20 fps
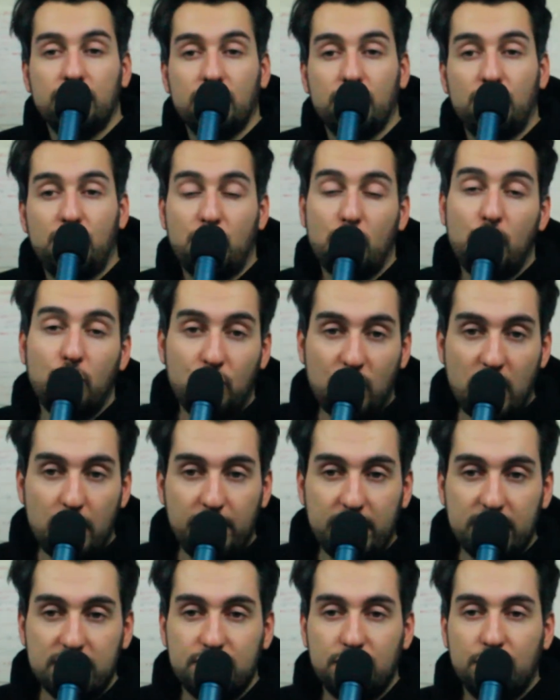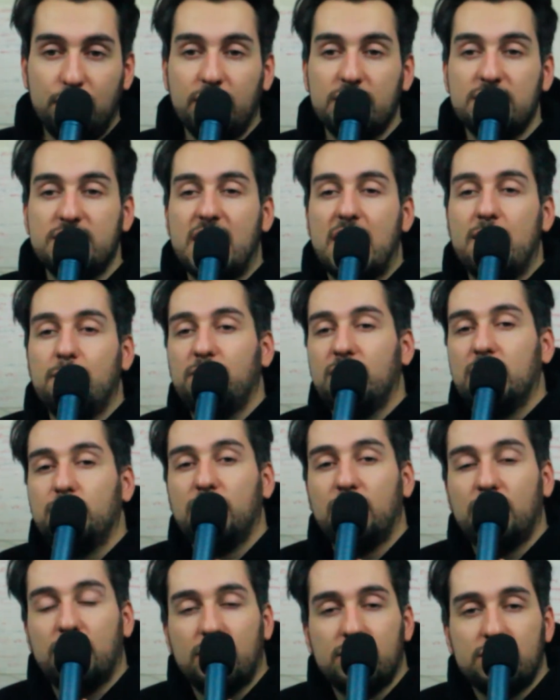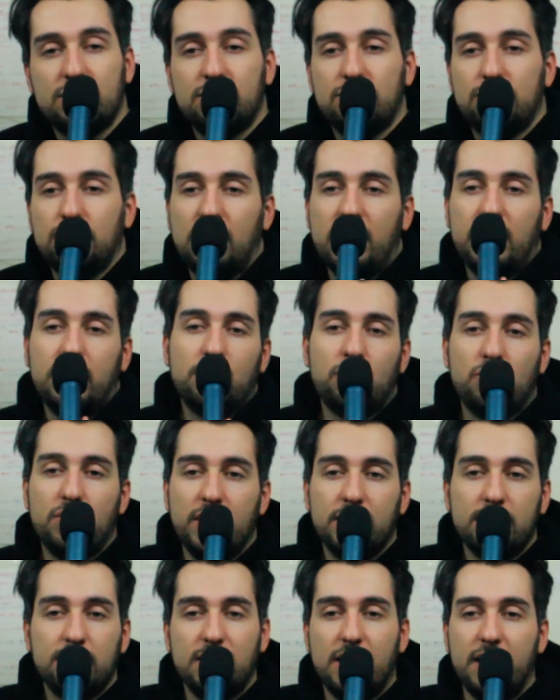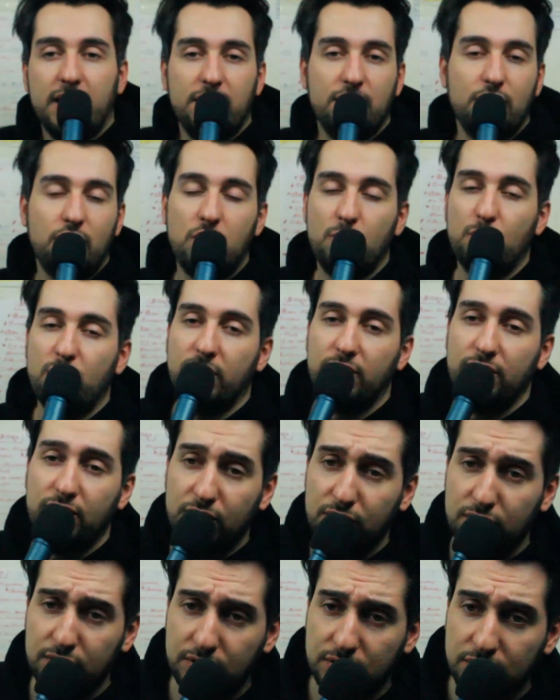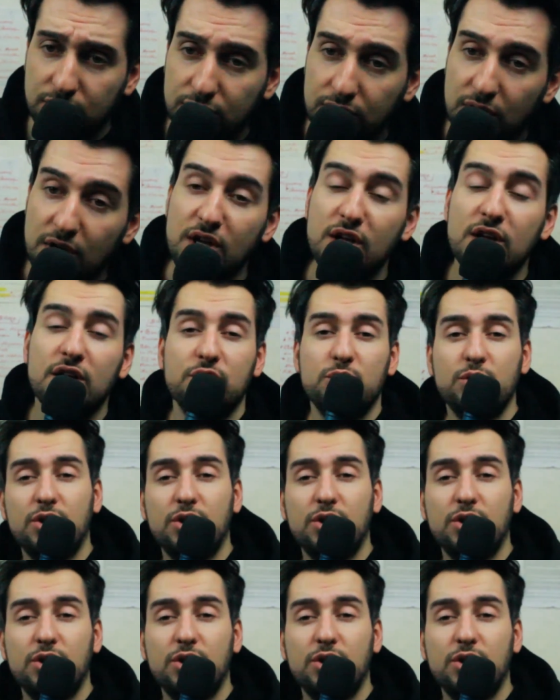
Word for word: programmers for example because you can create like your own portfolio you